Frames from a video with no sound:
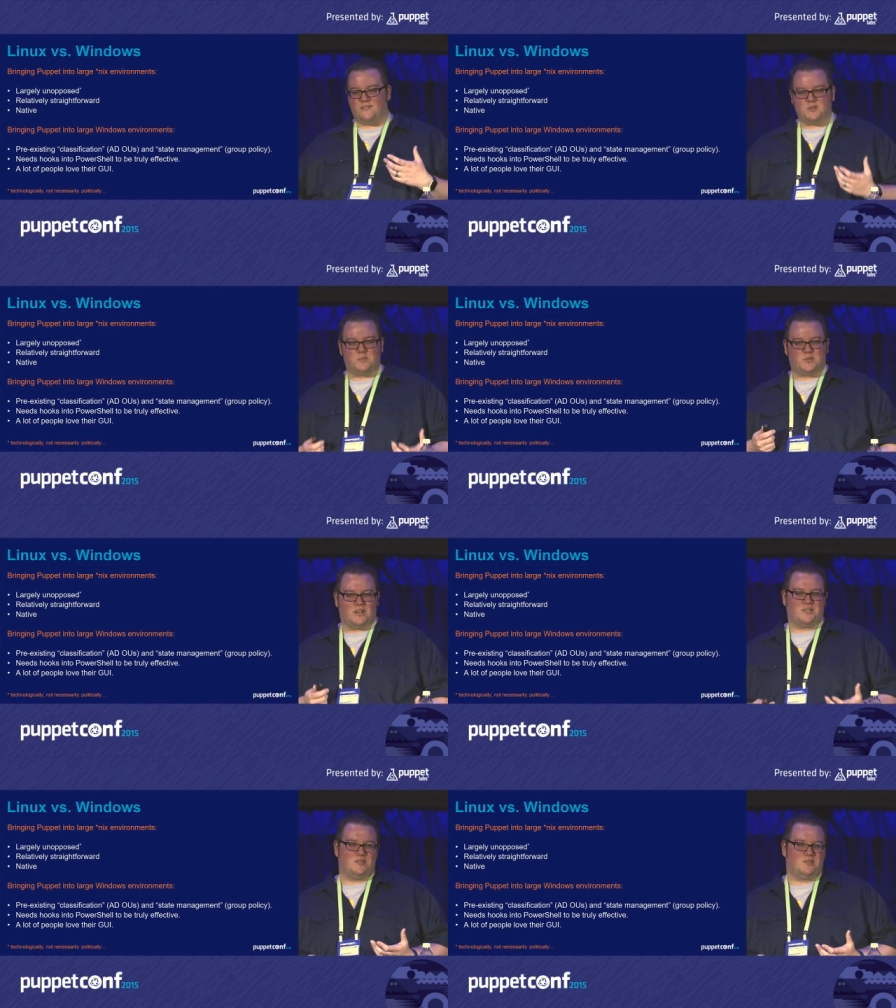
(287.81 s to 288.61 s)
some
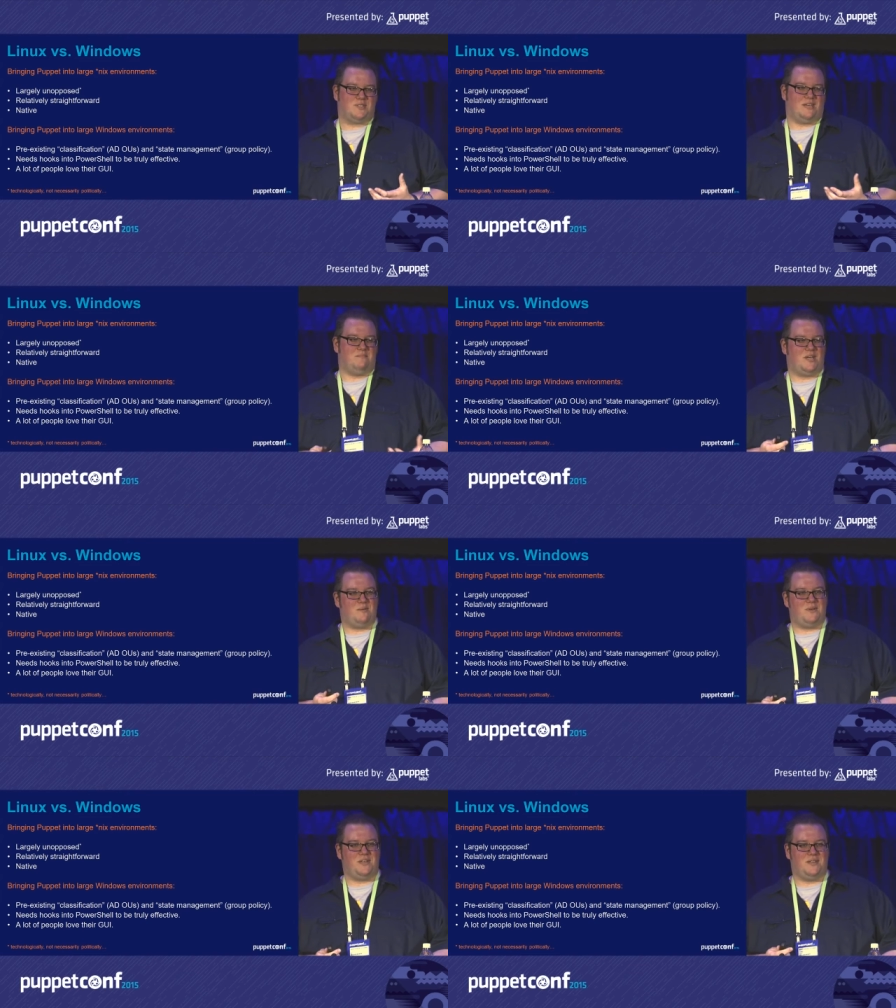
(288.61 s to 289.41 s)
structures that may
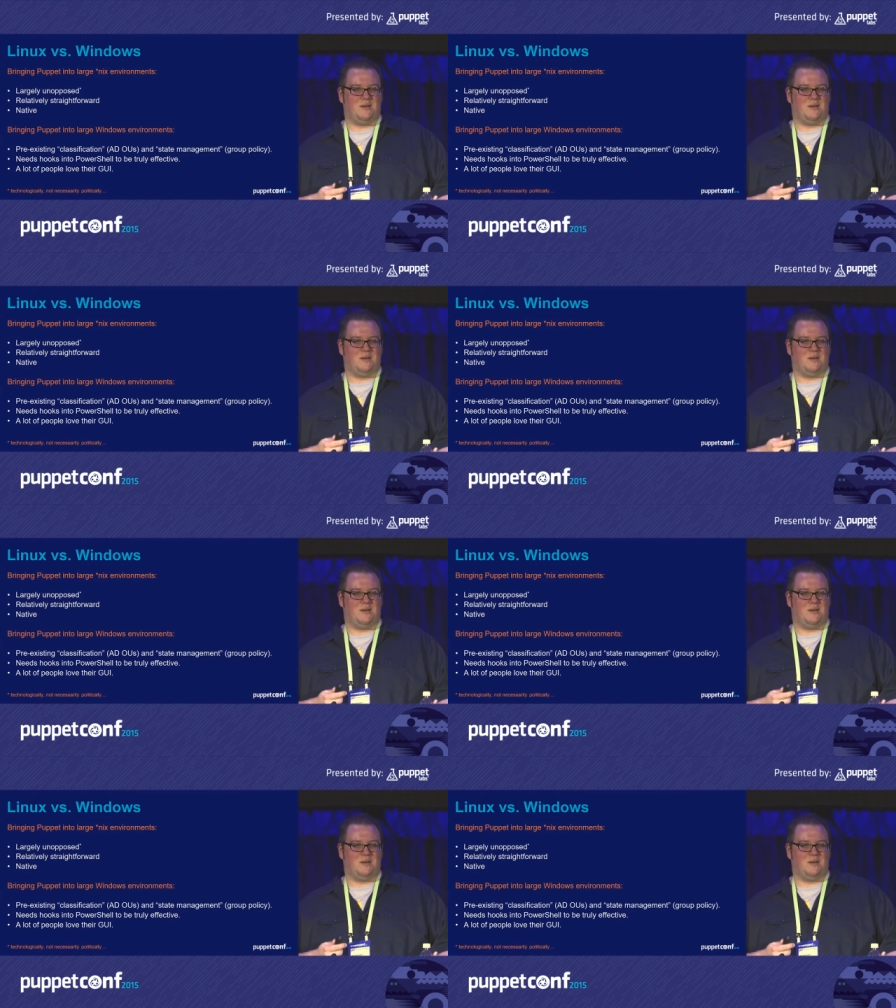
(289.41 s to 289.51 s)
be